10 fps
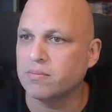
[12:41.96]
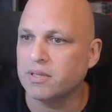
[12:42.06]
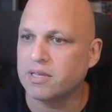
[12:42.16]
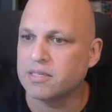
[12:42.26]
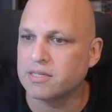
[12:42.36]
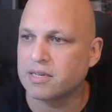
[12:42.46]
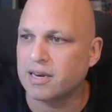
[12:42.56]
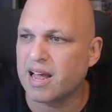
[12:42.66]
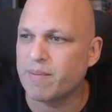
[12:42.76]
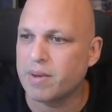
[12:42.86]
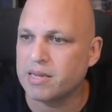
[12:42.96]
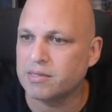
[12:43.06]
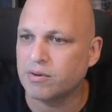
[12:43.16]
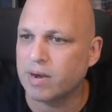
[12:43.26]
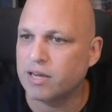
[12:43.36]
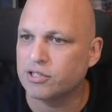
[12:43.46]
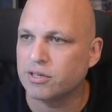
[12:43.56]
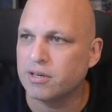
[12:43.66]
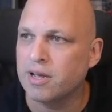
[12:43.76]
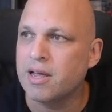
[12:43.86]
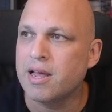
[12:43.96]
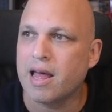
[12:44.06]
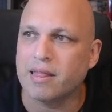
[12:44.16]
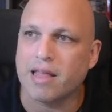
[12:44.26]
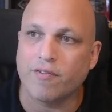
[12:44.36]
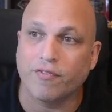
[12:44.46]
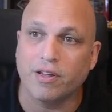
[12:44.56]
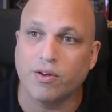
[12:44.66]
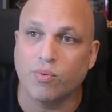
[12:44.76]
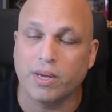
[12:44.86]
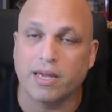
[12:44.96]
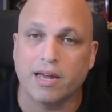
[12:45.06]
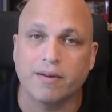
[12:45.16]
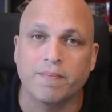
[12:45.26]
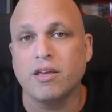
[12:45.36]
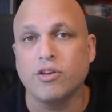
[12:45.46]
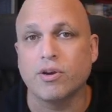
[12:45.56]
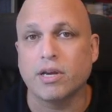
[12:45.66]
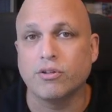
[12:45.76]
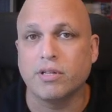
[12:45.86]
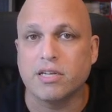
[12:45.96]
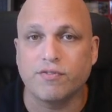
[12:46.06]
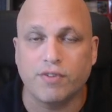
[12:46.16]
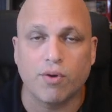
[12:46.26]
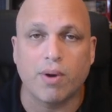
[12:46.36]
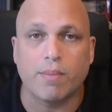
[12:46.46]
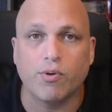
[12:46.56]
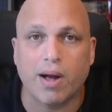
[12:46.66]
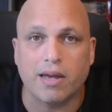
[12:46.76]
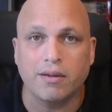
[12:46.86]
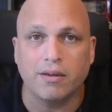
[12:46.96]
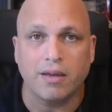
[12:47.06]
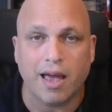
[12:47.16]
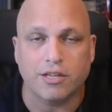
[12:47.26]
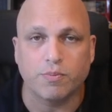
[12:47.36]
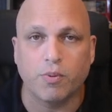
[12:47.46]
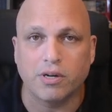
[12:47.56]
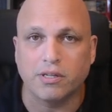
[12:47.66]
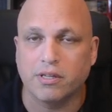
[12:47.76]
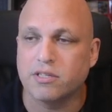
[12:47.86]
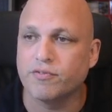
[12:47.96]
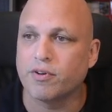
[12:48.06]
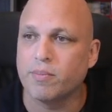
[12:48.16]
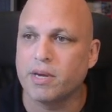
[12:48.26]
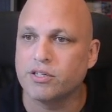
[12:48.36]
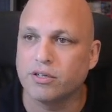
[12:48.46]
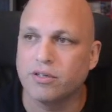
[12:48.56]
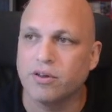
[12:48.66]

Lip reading: This is an amazing question, and definitely we can. You can do this via webUI, exporting this information,